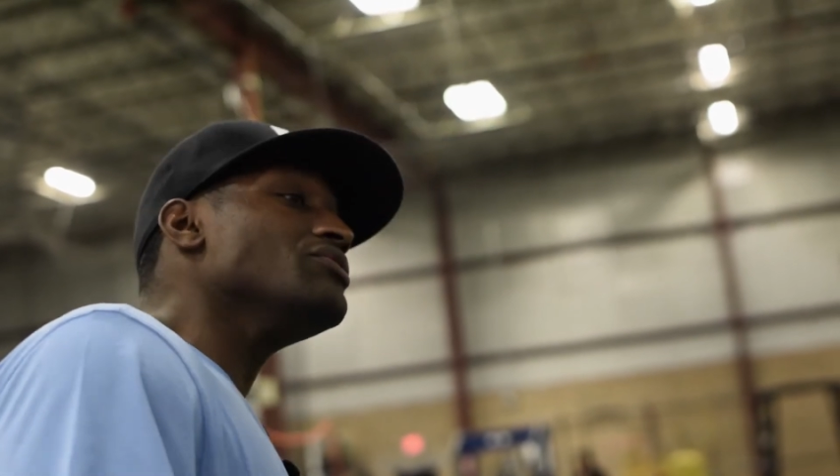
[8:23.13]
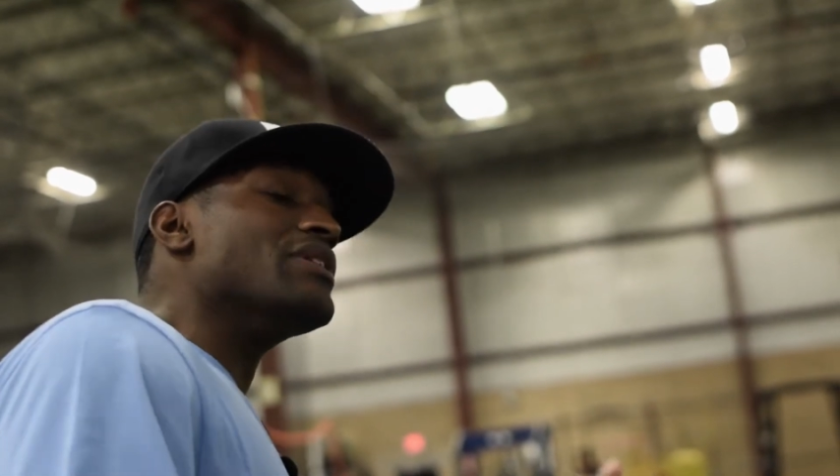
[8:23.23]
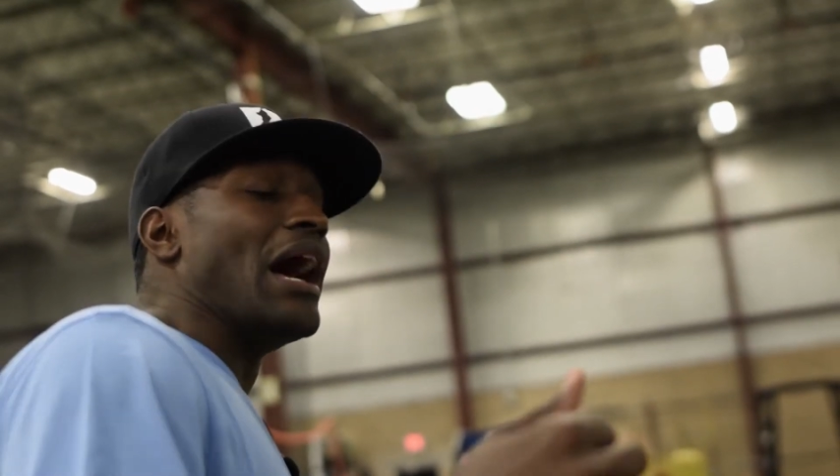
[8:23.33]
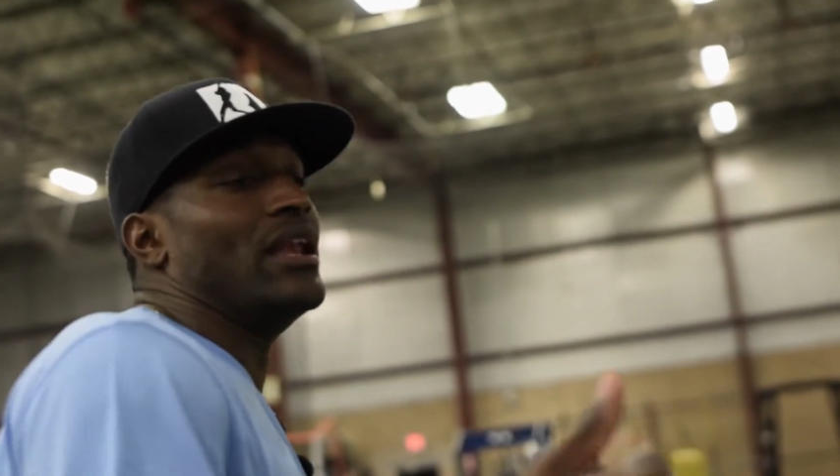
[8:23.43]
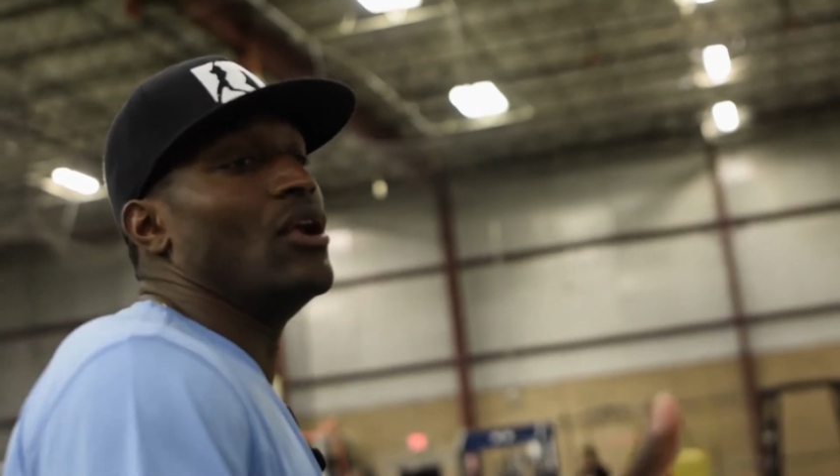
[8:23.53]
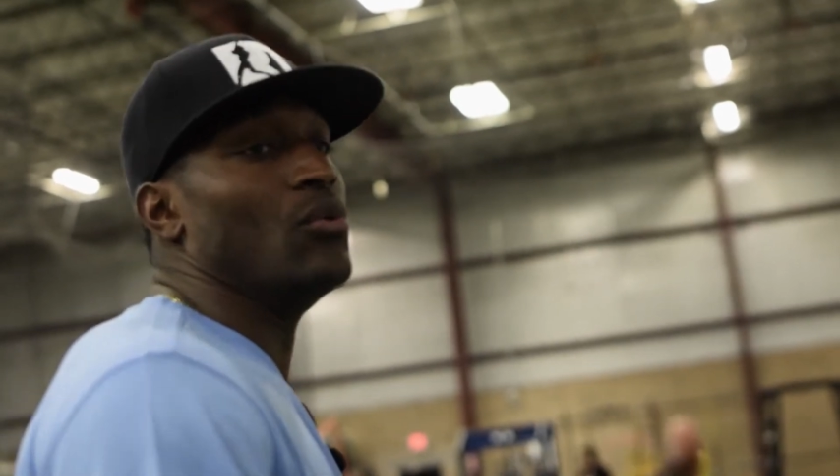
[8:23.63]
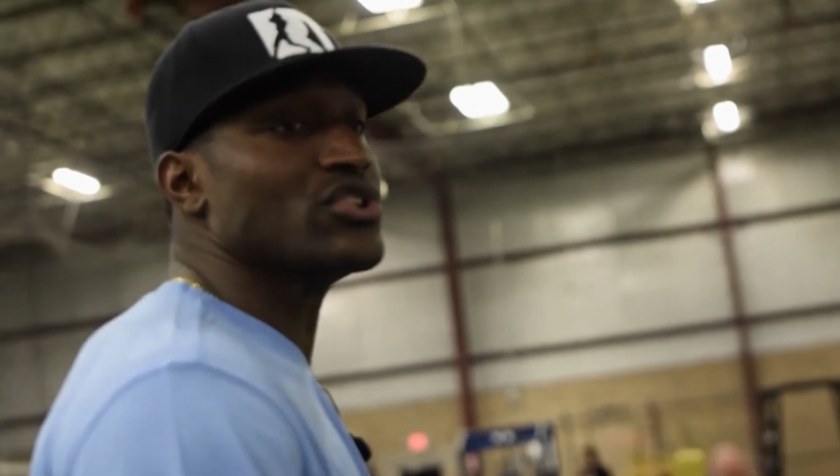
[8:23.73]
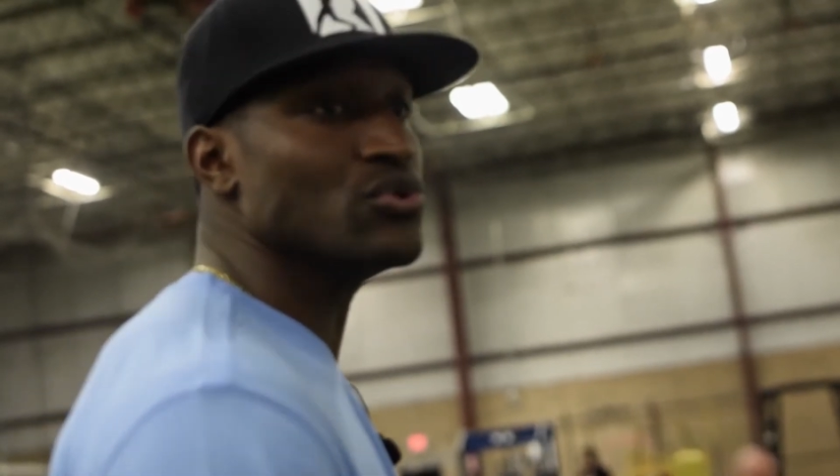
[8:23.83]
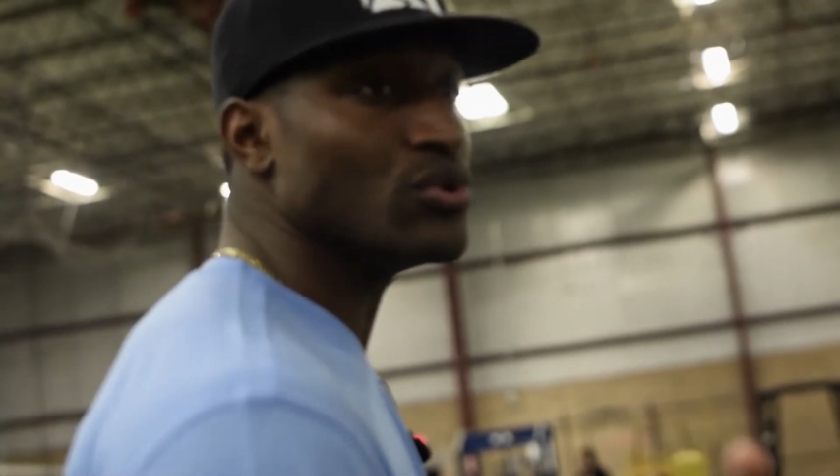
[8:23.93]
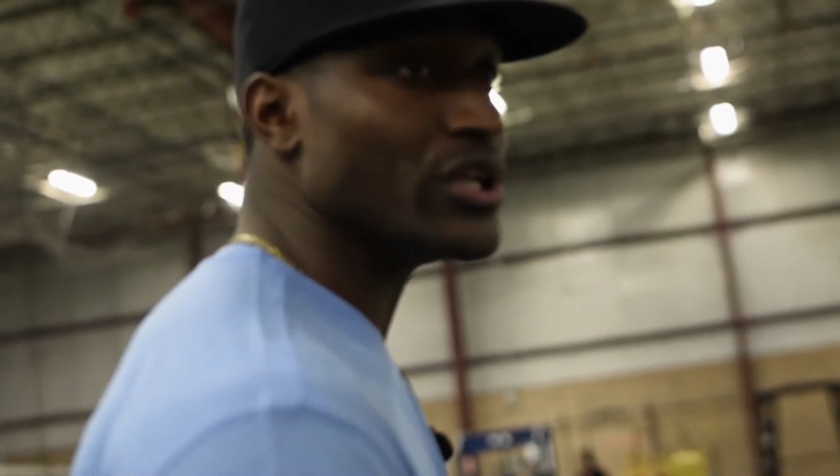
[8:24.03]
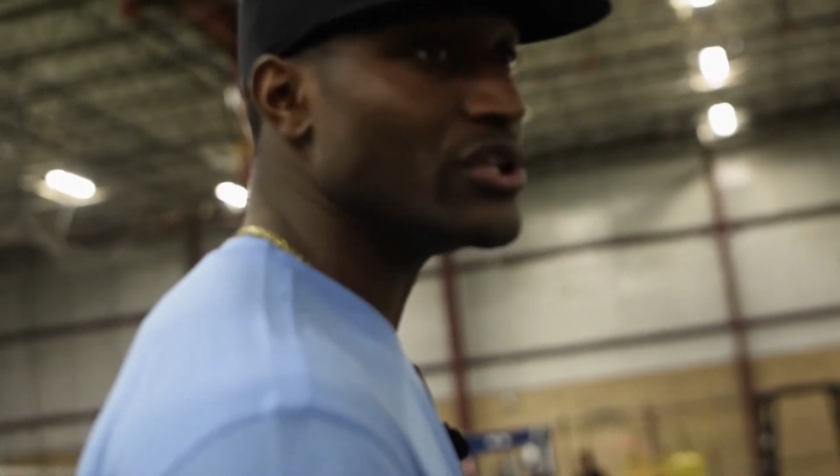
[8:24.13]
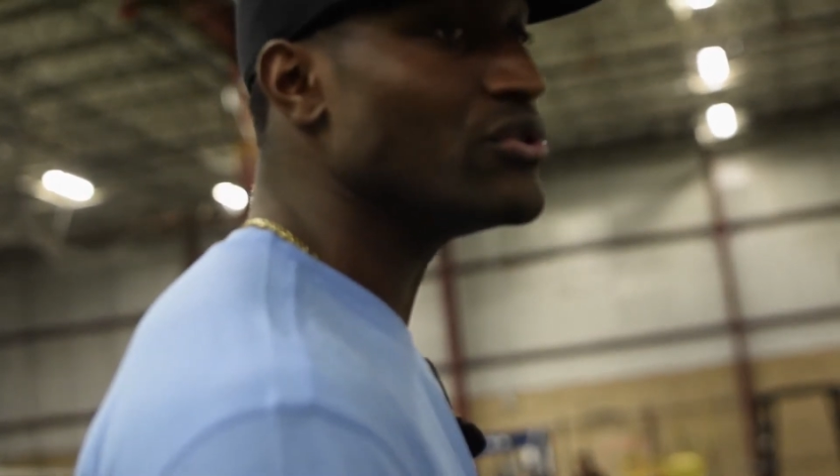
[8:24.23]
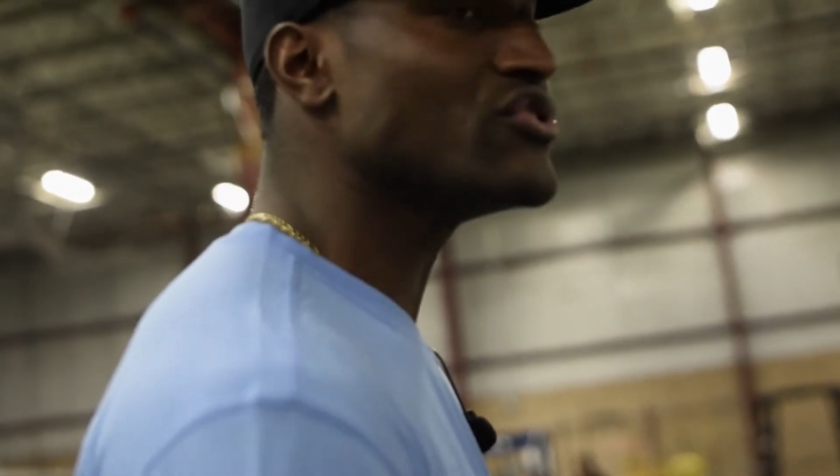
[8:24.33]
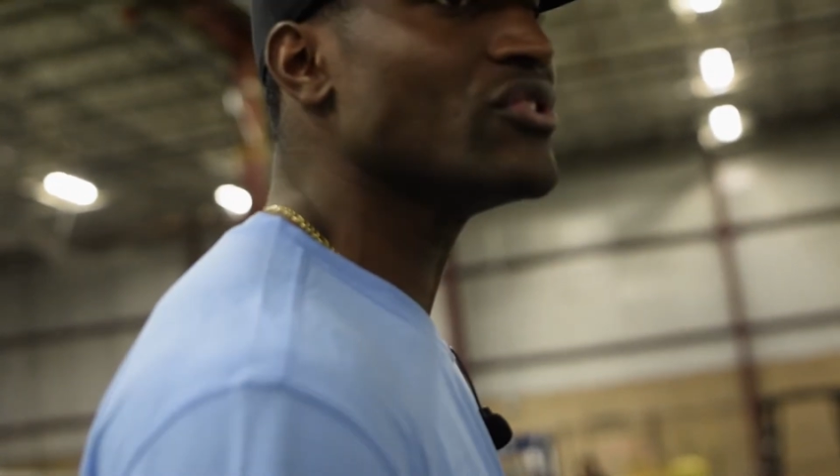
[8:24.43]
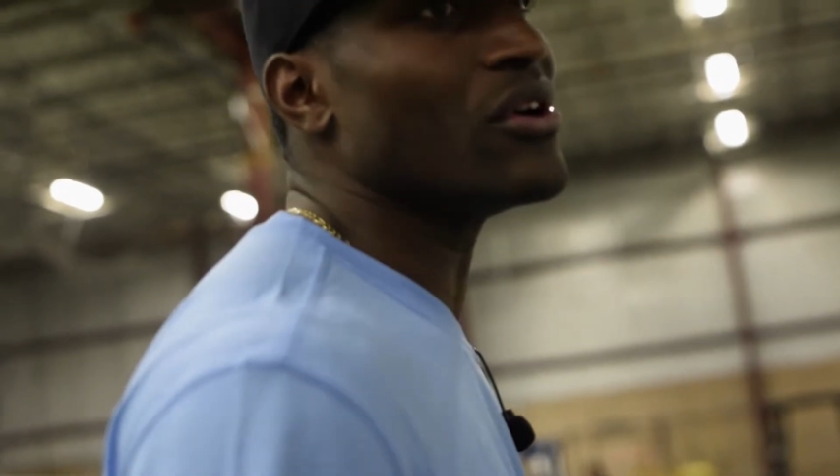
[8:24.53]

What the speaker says: do you not know what you want to do, you still